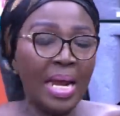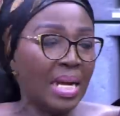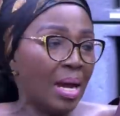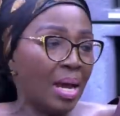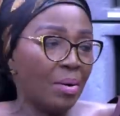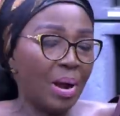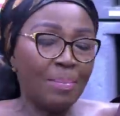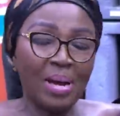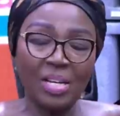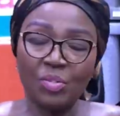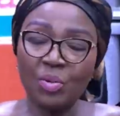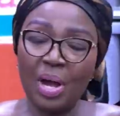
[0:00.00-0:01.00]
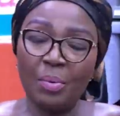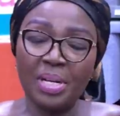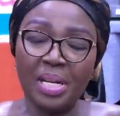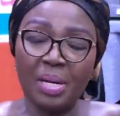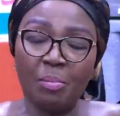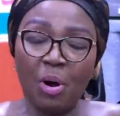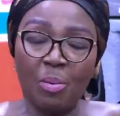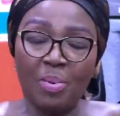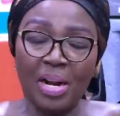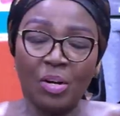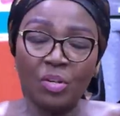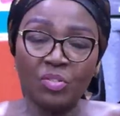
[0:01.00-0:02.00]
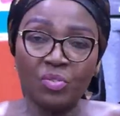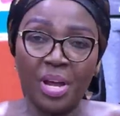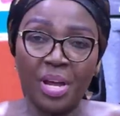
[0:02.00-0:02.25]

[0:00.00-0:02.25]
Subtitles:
Abano so I won't need Bob Brown so eh.